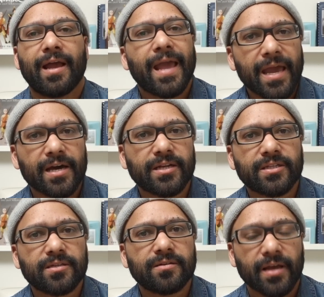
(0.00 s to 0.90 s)

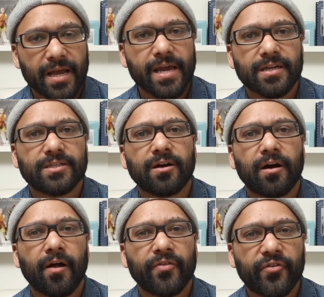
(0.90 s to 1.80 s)
And in
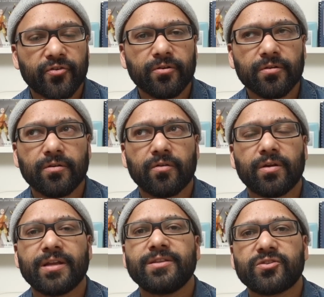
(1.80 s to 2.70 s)

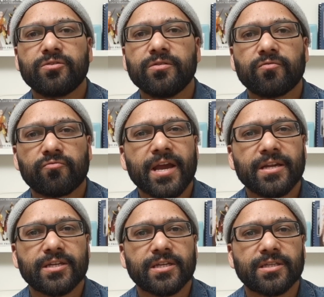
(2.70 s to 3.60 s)
certain
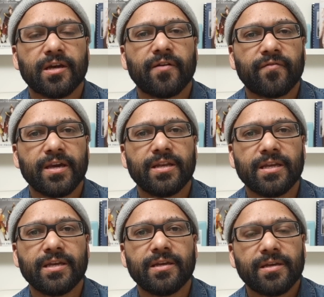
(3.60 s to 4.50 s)
ranges of
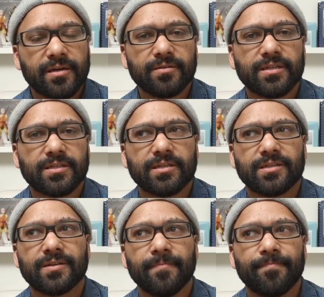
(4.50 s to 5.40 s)
kidney
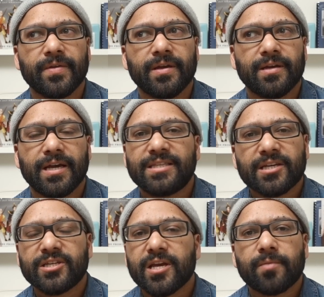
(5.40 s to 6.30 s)
illnesses, it's
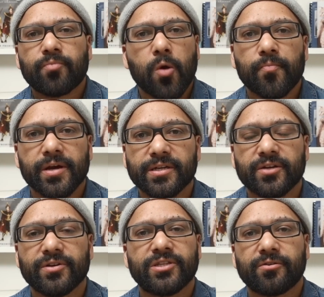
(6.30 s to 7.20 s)
actually inappropriate
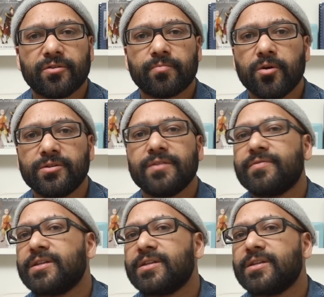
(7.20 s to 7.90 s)
to restrict their protein.